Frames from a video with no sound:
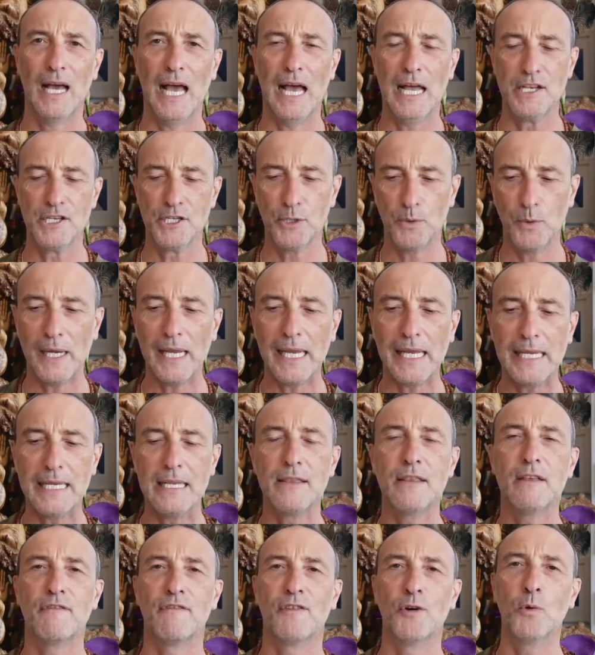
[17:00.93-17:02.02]
and you
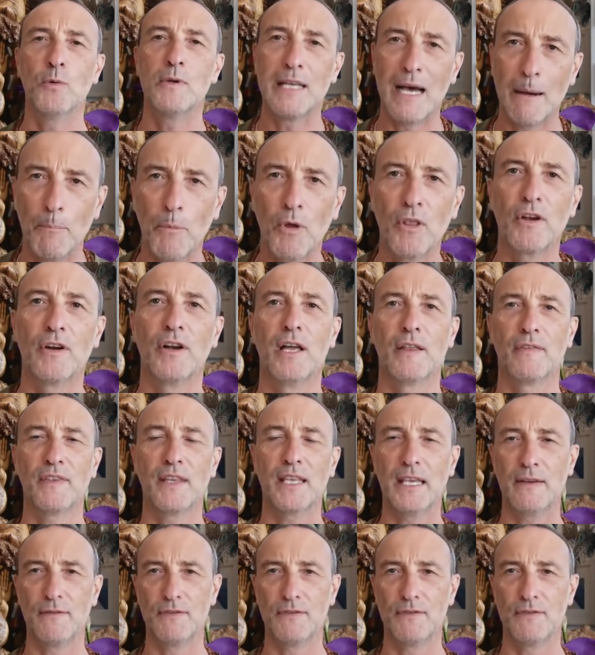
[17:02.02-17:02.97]
eat the food that Mother Earth